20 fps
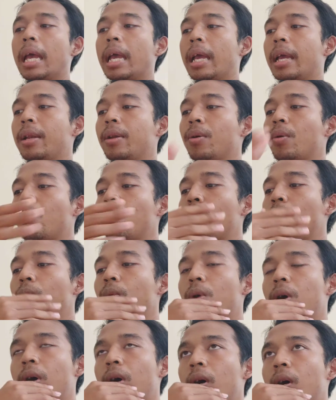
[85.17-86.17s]
And
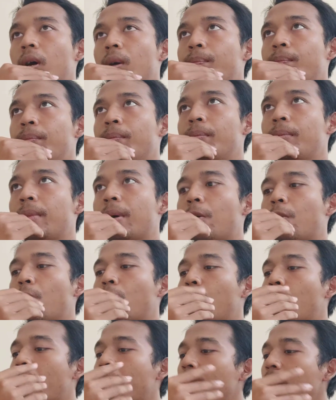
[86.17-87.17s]

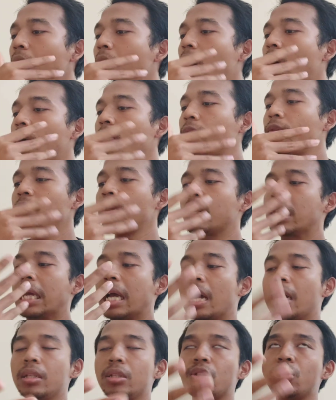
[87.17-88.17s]
one of the
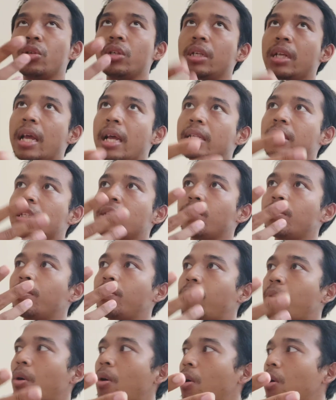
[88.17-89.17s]
countries that
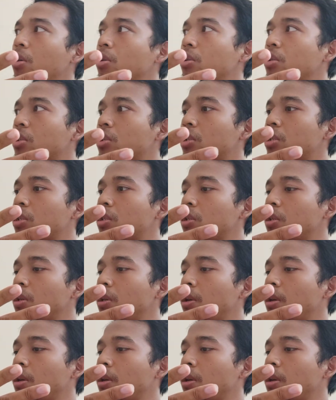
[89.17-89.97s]
supports